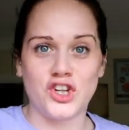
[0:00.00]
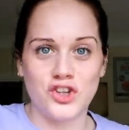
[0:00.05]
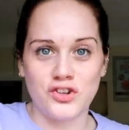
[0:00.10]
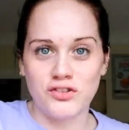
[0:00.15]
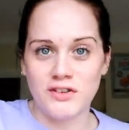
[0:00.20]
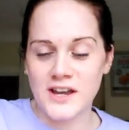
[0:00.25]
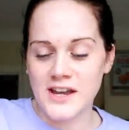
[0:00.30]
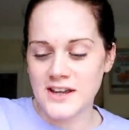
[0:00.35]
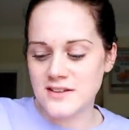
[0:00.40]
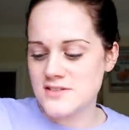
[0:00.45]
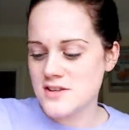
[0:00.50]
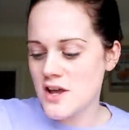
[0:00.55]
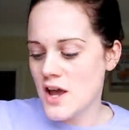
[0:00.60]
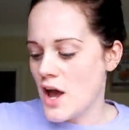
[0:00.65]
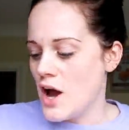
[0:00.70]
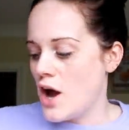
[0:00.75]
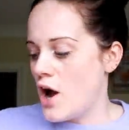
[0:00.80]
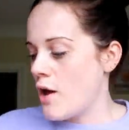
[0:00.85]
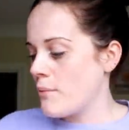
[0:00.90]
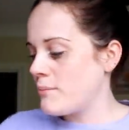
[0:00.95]
treats.
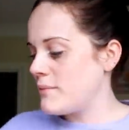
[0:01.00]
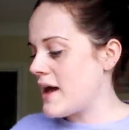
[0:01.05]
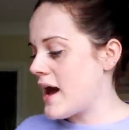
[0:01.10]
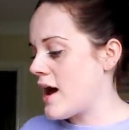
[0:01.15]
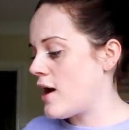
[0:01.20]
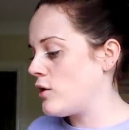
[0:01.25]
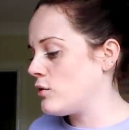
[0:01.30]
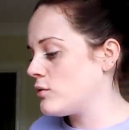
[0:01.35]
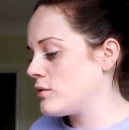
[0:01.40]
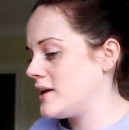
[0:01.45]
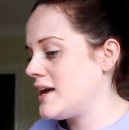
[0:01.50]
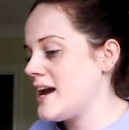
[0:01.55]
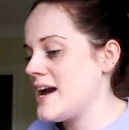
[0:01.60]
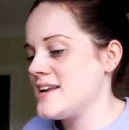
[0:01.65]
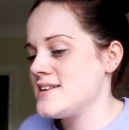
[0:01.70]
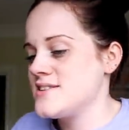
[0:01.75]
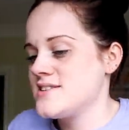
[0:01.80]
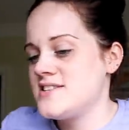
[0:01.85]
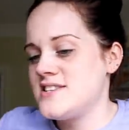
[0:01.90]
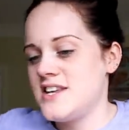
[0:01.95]
I'm now
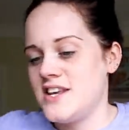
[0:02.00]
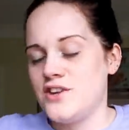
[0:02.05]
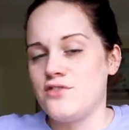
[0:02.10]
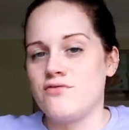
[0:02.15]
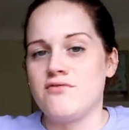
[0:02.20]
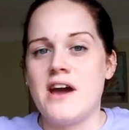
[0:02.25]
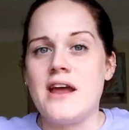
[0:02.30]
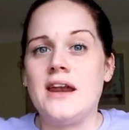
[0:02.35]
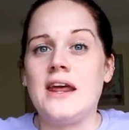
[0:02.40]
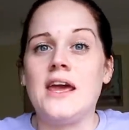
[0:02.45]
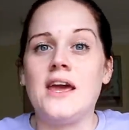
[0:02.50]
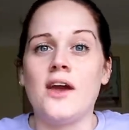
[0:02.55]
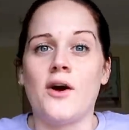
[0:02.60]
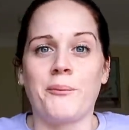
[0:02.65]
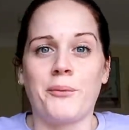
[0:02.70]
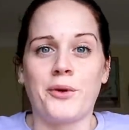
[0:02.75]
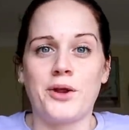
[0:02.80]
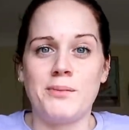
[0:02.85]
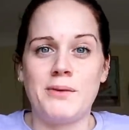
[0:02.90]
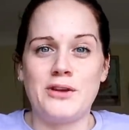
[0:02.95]
getting dinner ready.
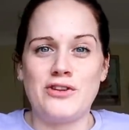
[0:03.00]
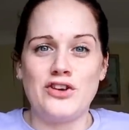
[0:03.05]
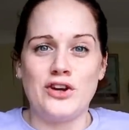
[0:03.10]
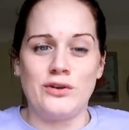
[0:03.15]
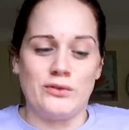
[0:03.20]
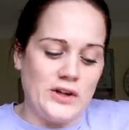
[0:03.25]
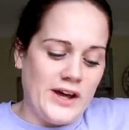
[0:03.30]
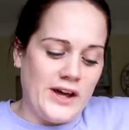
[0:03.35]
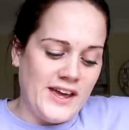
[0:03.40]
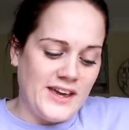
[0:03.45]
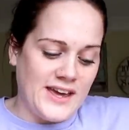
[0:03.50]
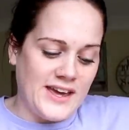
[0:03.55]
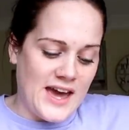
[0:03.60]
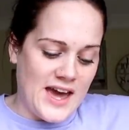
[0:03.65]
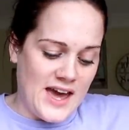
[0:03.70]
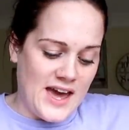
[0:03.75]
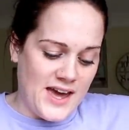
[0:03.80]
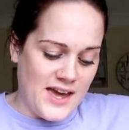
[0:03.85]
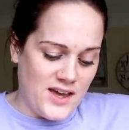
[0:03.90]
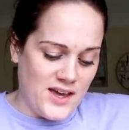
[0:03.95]
I'm going to be doing like
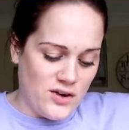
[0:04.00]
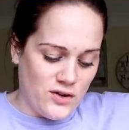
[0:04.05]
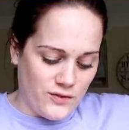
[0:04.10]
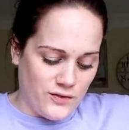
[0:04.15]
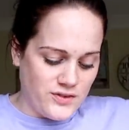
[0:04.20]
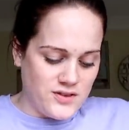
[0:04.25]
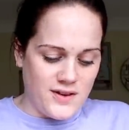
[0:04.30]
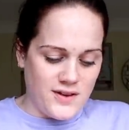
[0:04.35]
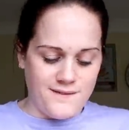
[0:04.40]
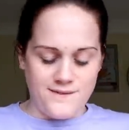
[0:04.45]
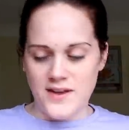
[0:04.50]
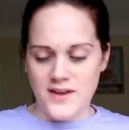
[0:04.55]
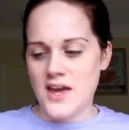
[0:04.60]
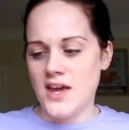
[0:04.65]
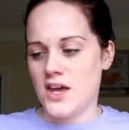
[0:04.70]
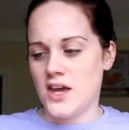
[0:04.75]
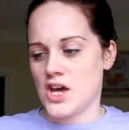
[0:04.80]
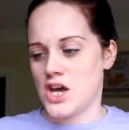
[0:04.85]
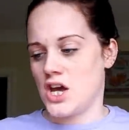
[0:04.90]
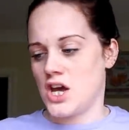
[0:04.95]
a obviously
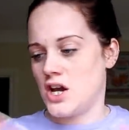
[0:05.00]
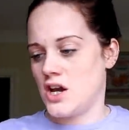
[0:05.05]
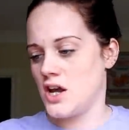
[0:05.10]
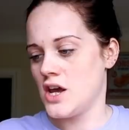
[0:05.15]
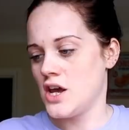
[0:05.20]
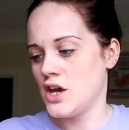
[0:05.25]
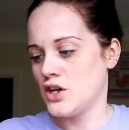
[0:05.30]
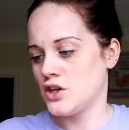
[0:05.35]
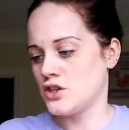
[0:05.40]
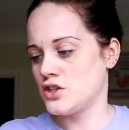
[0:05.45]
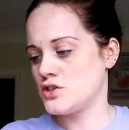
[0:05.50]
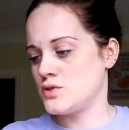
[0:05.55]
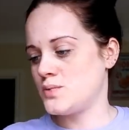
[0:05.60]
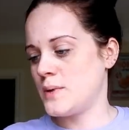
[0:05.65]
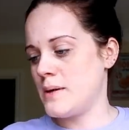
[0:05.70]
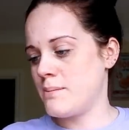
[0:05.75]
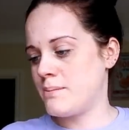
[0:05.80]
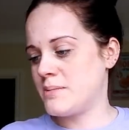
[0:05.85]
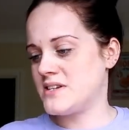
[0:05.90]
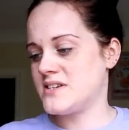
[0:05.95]
vegan
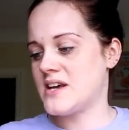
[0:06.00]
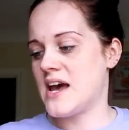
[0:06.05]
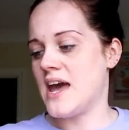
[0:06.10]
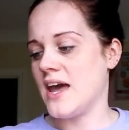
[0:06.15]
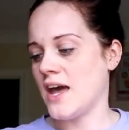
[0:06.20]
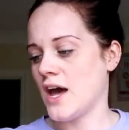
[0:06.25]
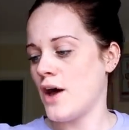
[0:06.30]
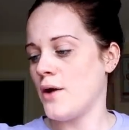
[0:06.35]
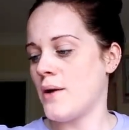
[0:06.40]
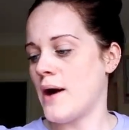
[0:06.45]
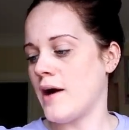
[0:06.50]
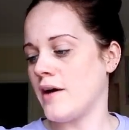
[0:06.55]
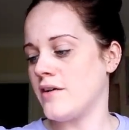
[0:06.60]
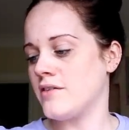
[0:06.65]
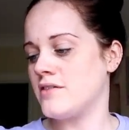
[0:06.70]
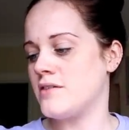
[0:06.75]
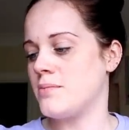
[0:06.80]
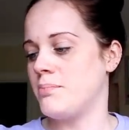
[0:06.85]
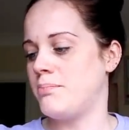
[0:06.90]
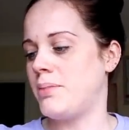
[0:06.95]
sweet potato
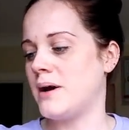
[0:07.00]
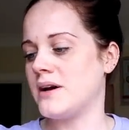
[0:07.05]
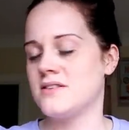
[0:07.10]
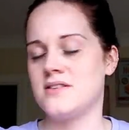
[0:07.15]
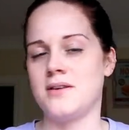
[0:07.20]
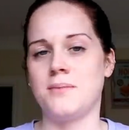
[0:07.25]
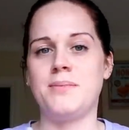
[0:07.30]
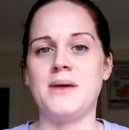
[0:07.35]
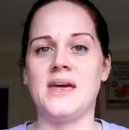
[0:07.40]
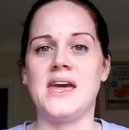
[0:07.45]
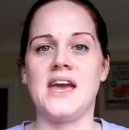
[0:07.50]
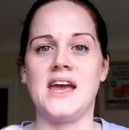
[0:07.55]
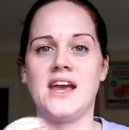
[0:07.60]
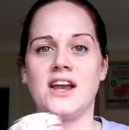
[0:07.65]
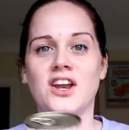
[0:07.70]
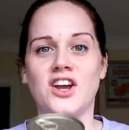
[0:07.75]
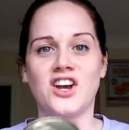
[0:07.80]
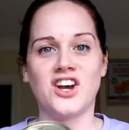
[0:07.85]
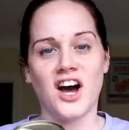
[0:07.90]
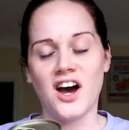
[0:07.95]
and butter
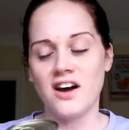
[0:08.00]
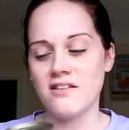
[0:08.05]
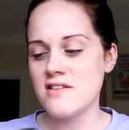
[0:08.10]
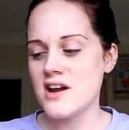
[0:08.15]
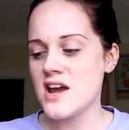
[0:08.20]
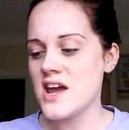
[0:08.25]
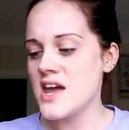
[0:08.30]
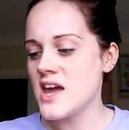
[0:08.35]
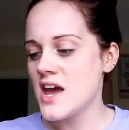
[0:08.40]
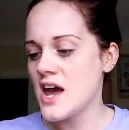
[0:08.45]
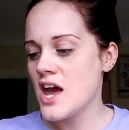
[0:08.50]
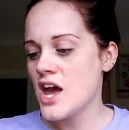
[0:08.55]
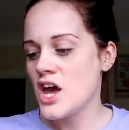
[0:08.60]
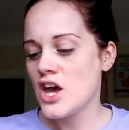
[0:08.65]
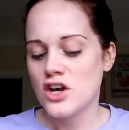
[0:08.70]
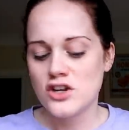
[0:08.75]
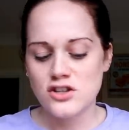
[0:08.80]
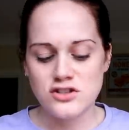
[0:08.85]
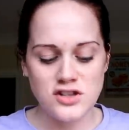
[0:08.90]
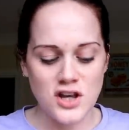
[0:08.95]
bean curry.
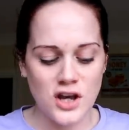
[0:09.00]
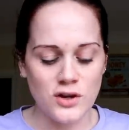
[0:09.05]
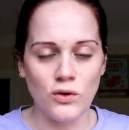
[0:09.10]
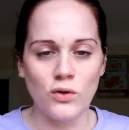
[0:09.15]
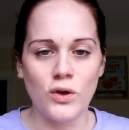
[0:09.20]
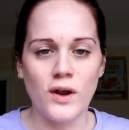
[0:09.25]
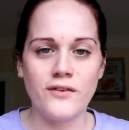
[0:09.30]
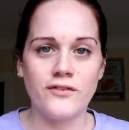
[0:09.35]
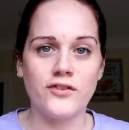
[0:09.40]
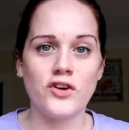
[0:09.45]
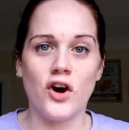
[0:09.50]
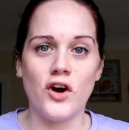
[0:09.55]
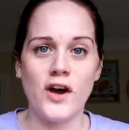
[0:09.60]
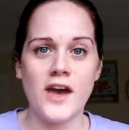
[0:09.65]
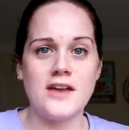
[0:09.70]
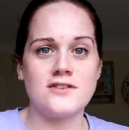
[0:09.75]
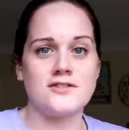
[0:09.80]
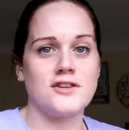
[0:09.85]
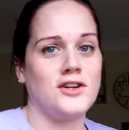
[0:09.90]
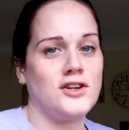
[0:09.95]
So all I've got is a